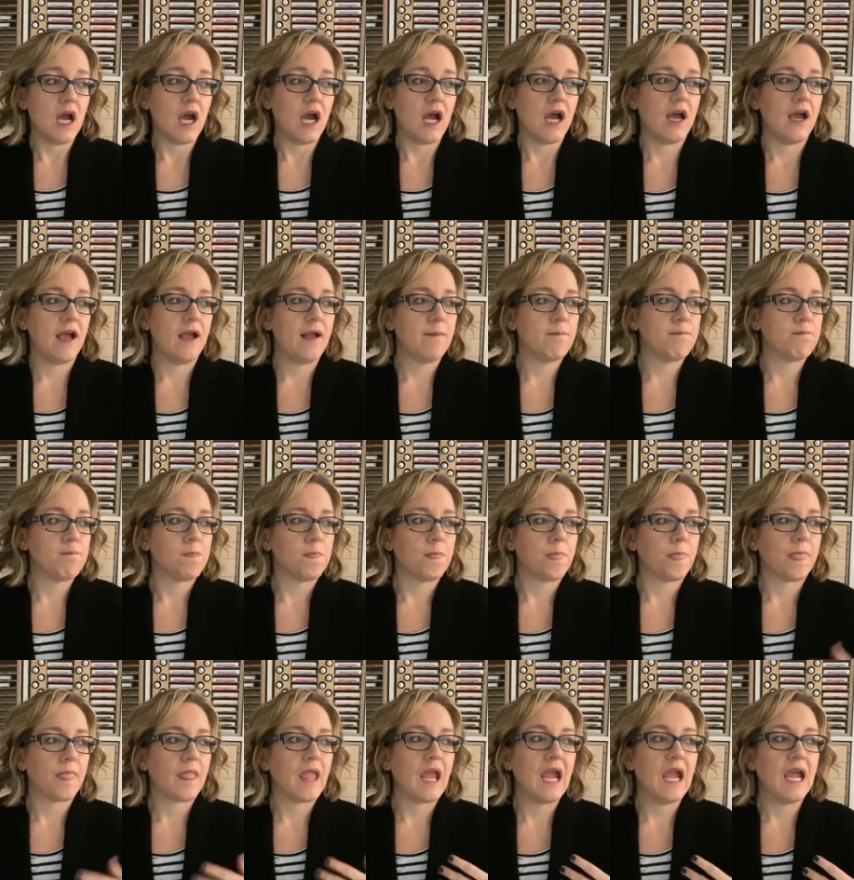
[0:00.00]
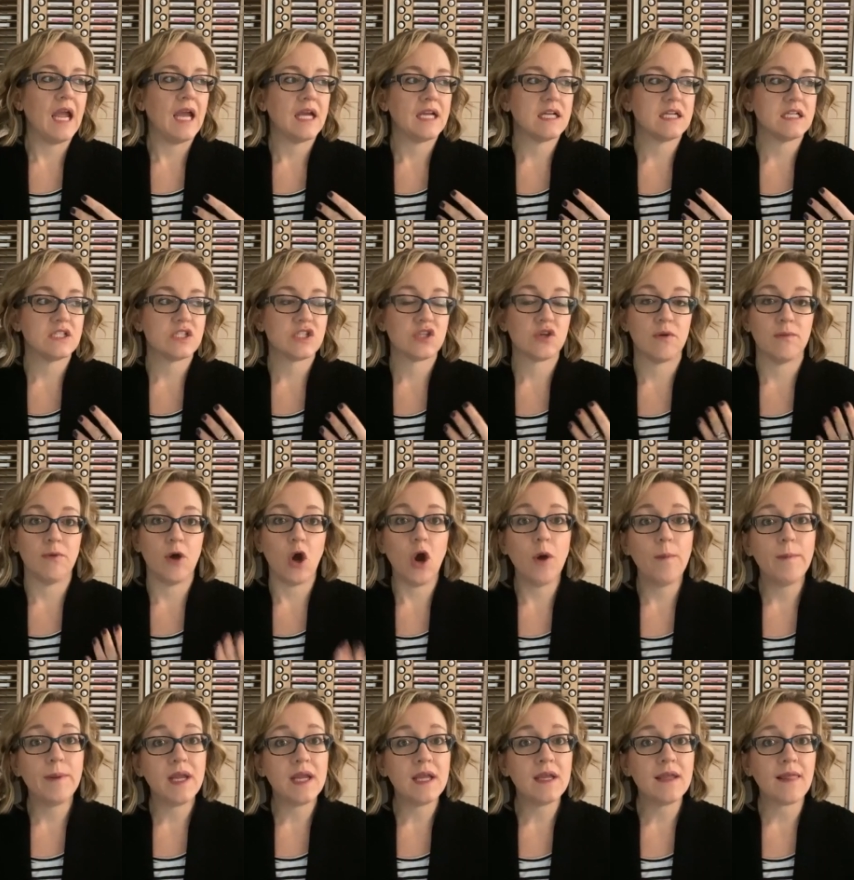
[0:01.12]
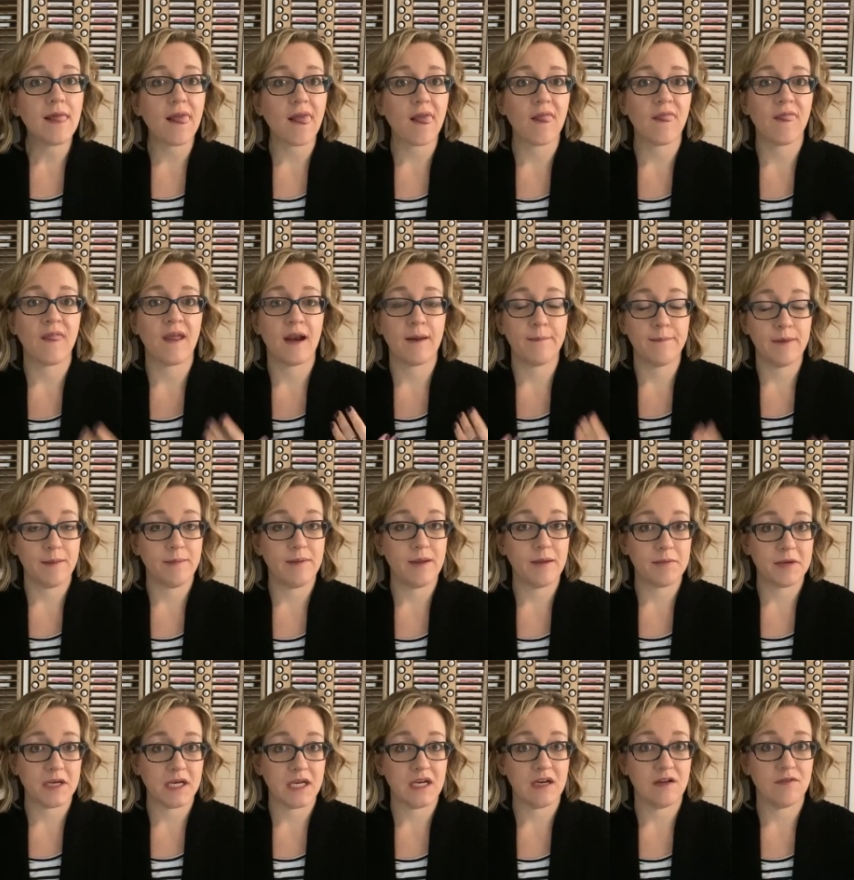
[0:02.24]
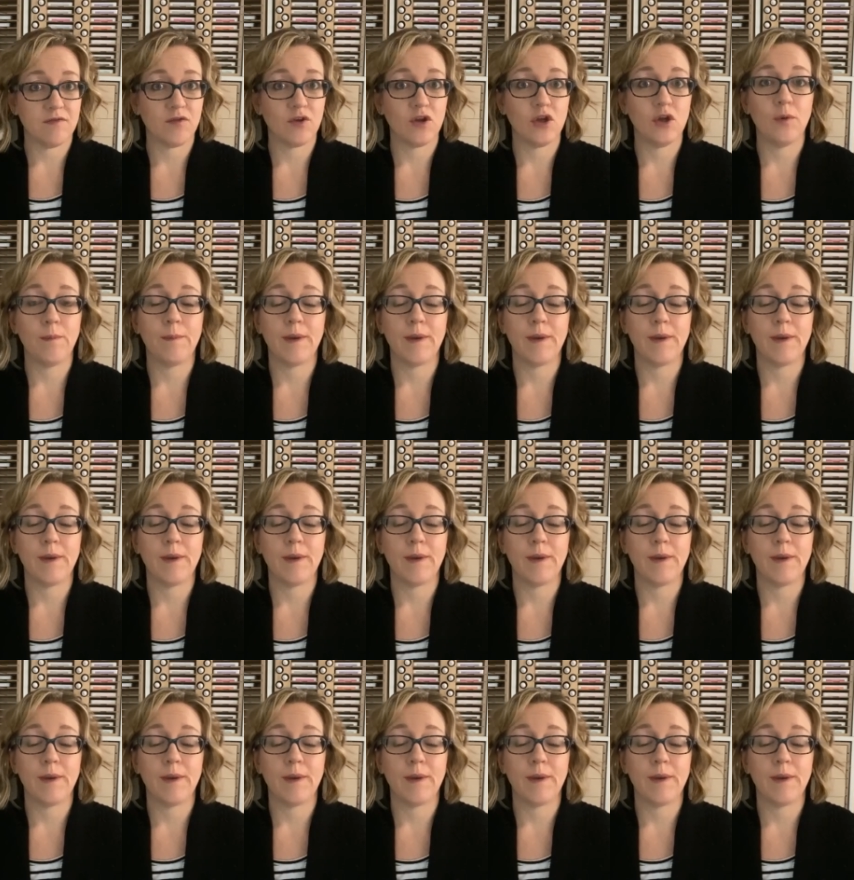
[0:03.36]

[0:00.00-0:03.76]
Um, and so I'm hoping that I'm going to be able to get it for you,